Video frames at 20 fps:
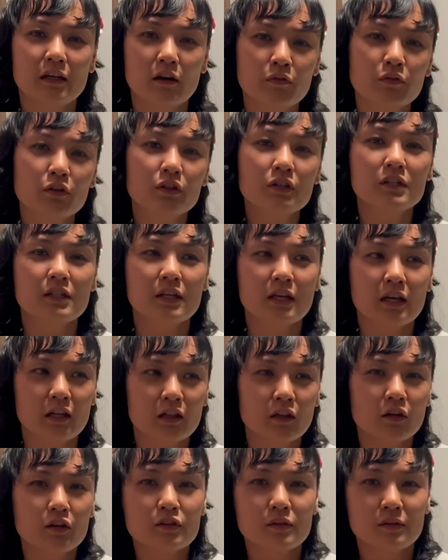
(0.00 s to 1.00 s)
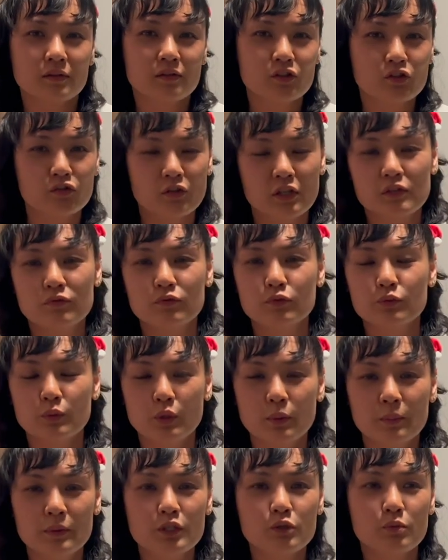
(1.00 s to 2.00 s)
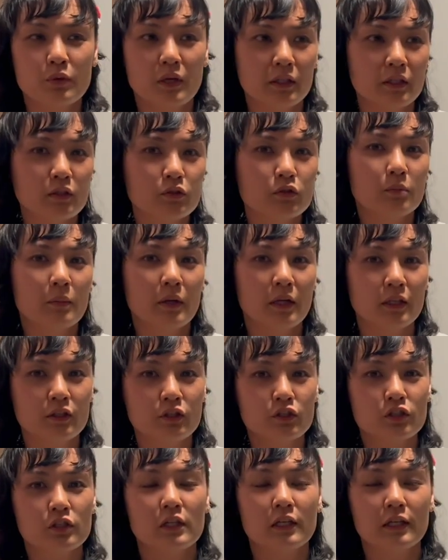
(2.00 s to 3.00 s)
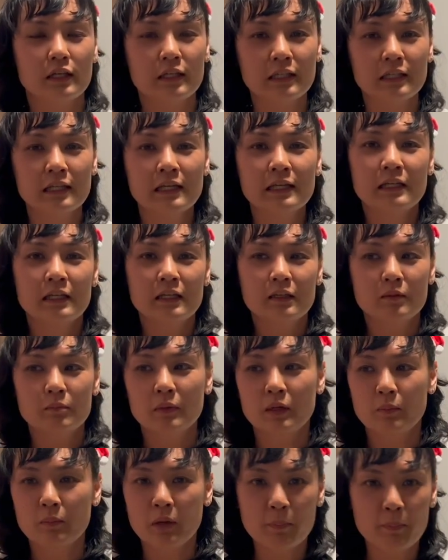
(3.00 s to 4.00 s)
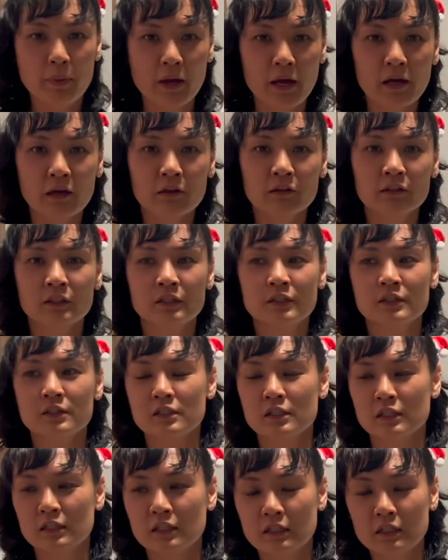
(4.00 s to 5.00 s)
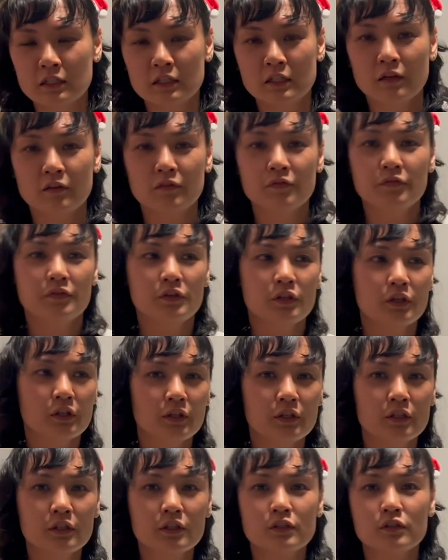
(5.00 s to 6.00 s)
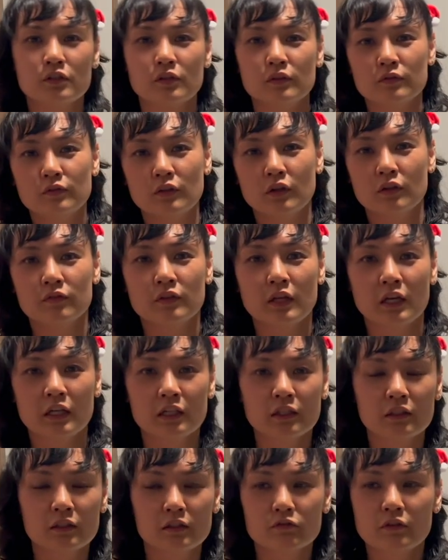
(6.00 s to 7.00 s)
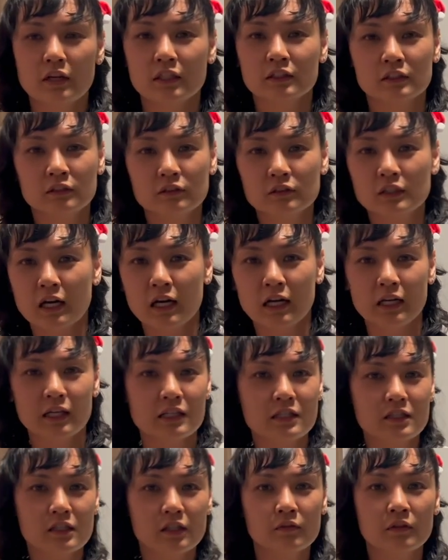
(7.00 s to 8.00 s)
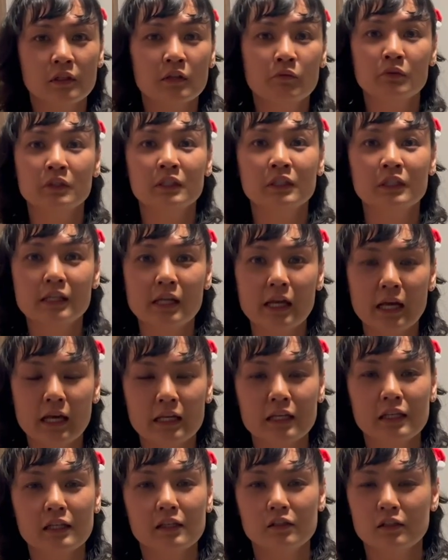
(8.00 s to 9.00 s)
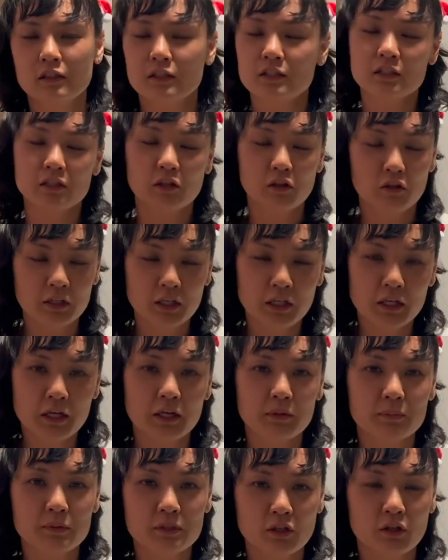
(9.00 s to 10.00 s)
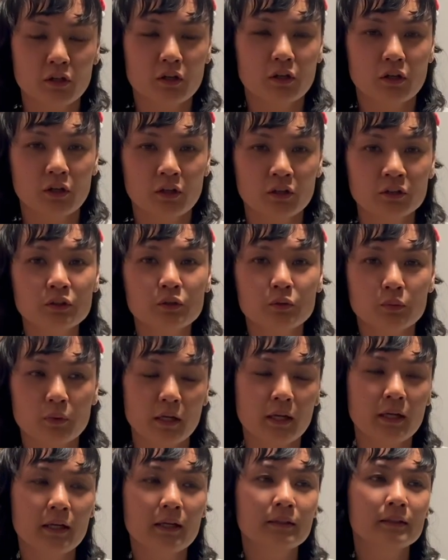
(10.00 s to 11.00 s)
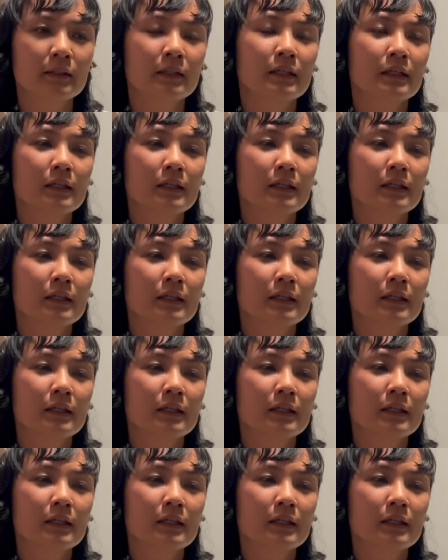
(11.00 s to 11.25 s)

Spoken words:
Of course, there are lots of stressful moments where I need to manage, like my parents, and then their fears of getting the rental car and stuff, and we didn't get it. There's a lot of hiccups on the way.